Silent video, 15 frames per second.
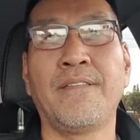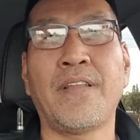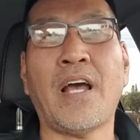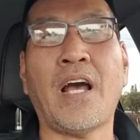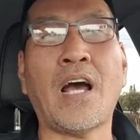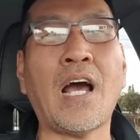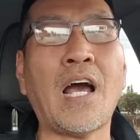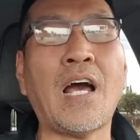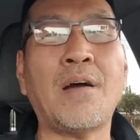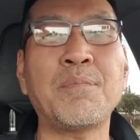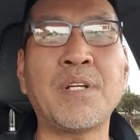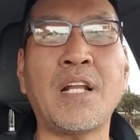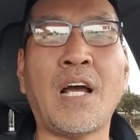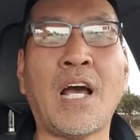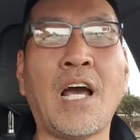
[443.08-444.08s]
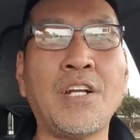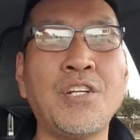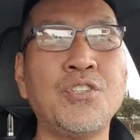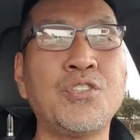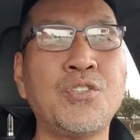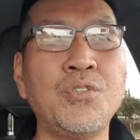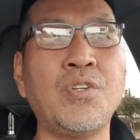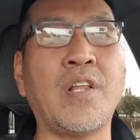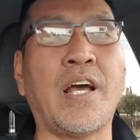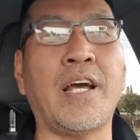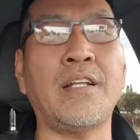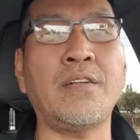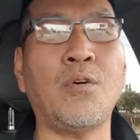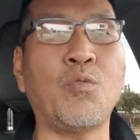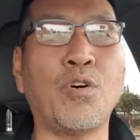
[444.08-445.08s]
Now, I mean, how do you do
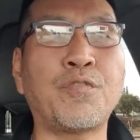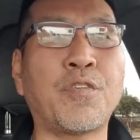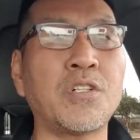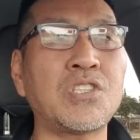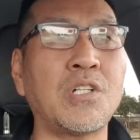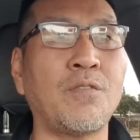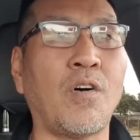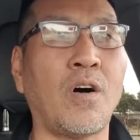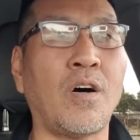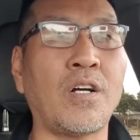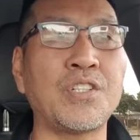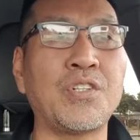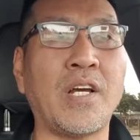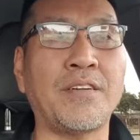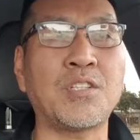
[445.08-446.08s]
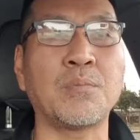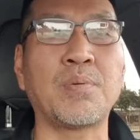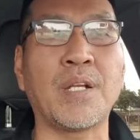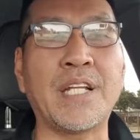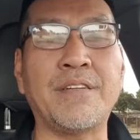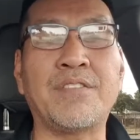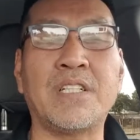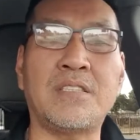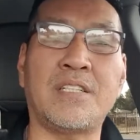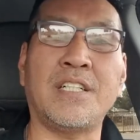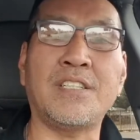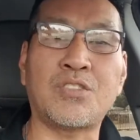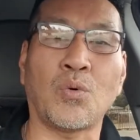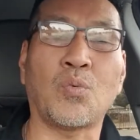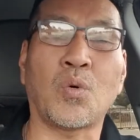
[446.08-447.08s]
that? Well, first of all, you have to believe this
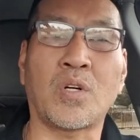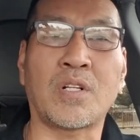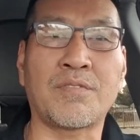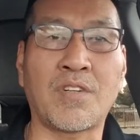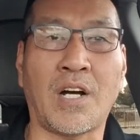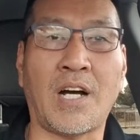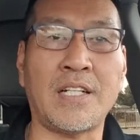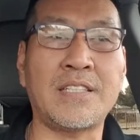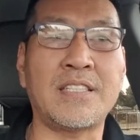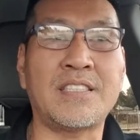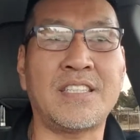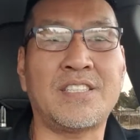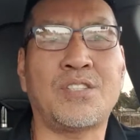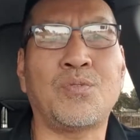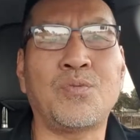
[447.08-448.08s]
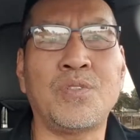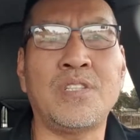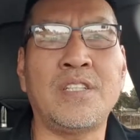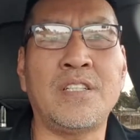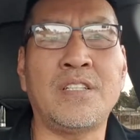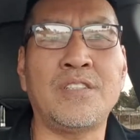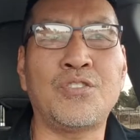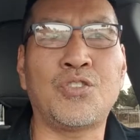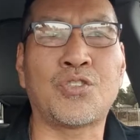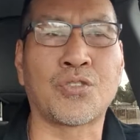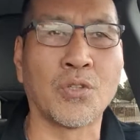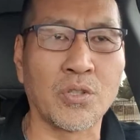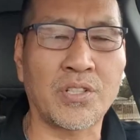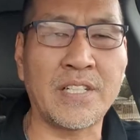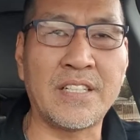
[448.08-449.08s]
is the Word of God. This is the, the
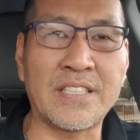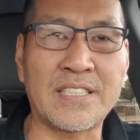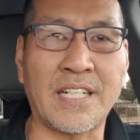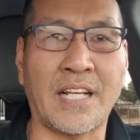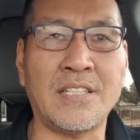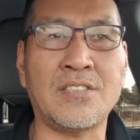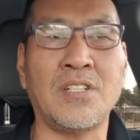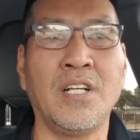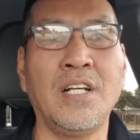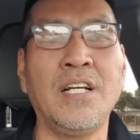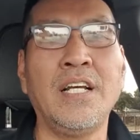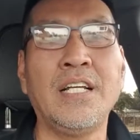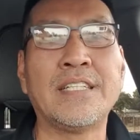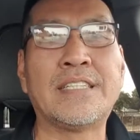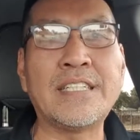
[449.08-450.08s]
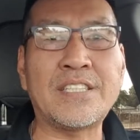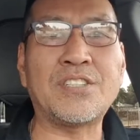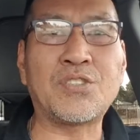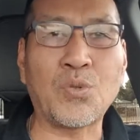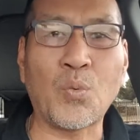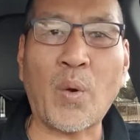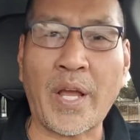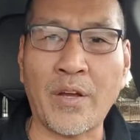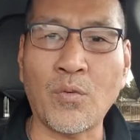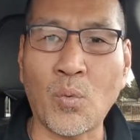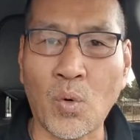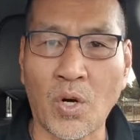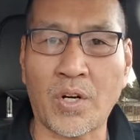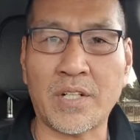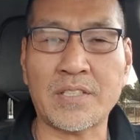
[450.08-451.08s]
truth in a sense. This is the way it
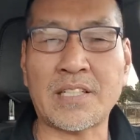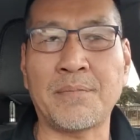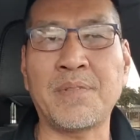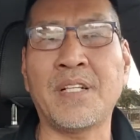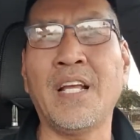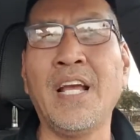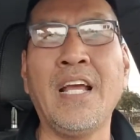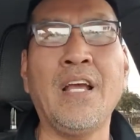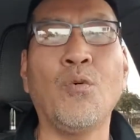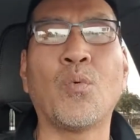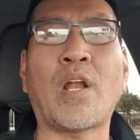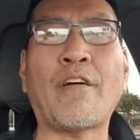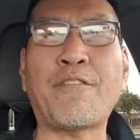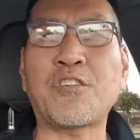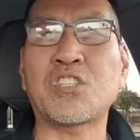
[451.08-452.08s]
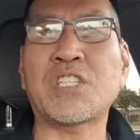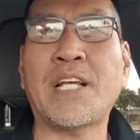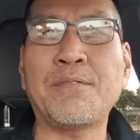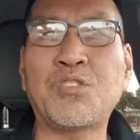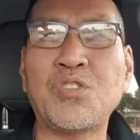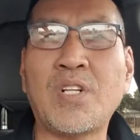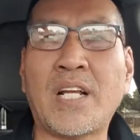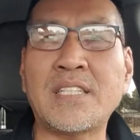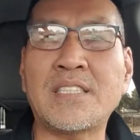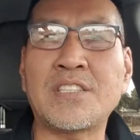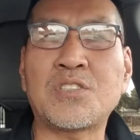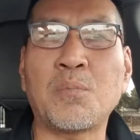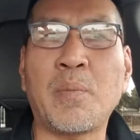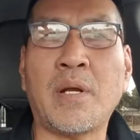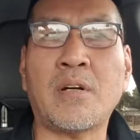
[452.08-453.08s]
works. I mean, when I first came to the United
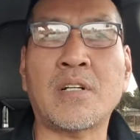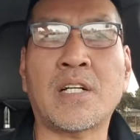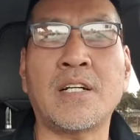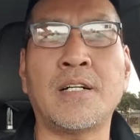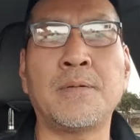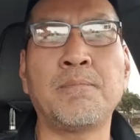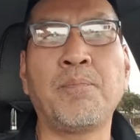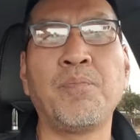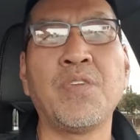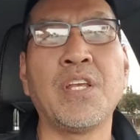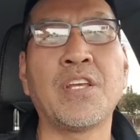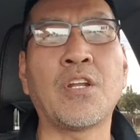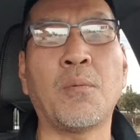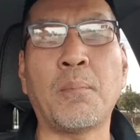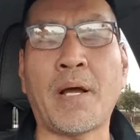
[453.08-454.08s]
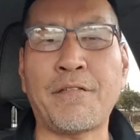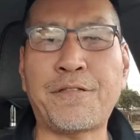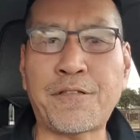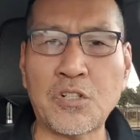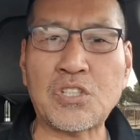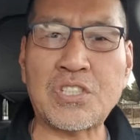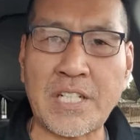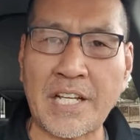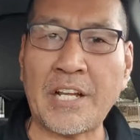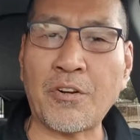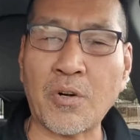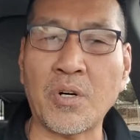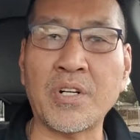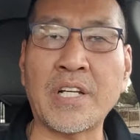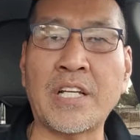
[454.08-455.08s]
States of America, um, you know, my first
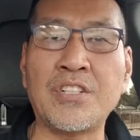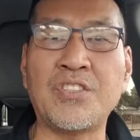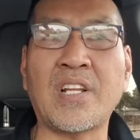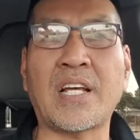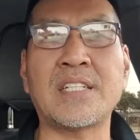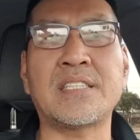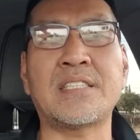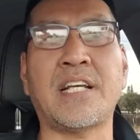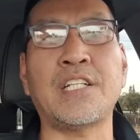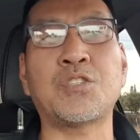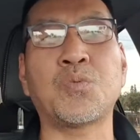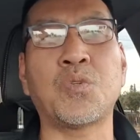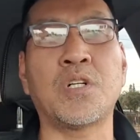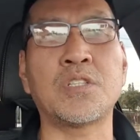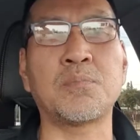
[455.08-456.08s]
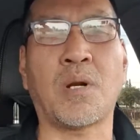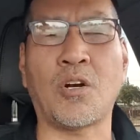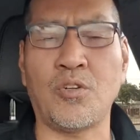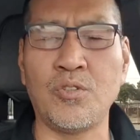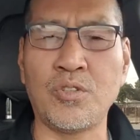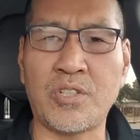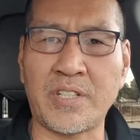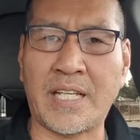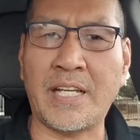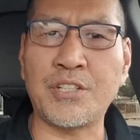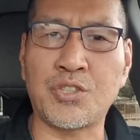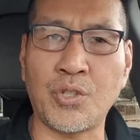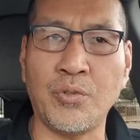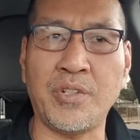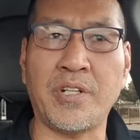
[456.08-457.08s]
hero in the United States was Martin Luther
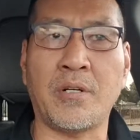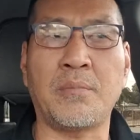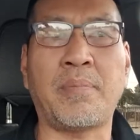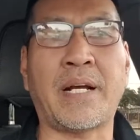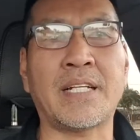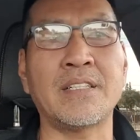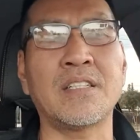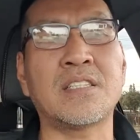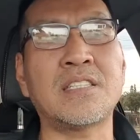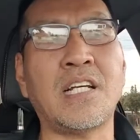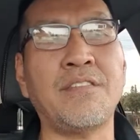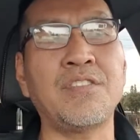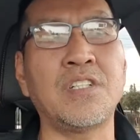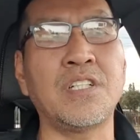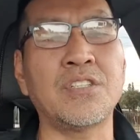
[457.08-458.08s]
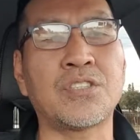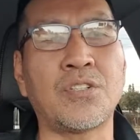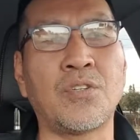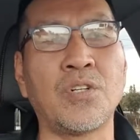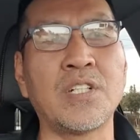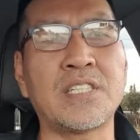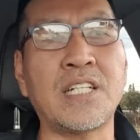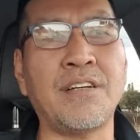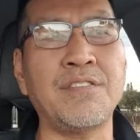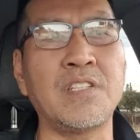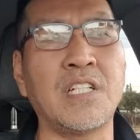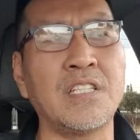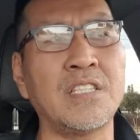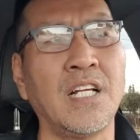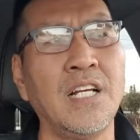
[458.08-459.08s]
King Jr. back in the 70s, early
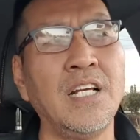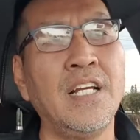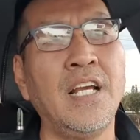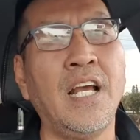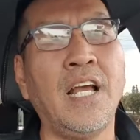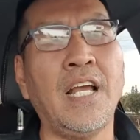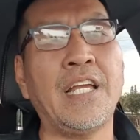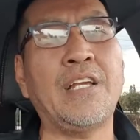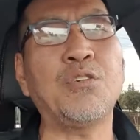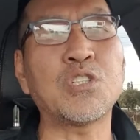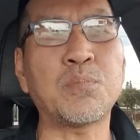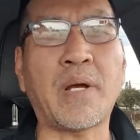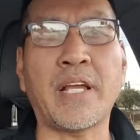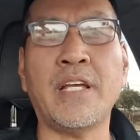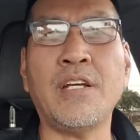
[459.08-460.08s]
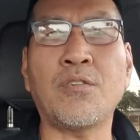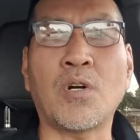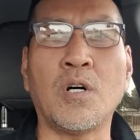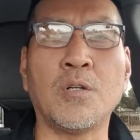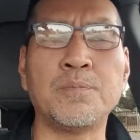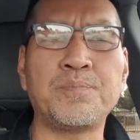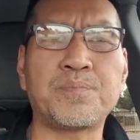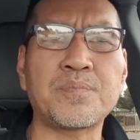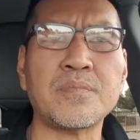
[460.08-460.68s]
70s. He was my hero,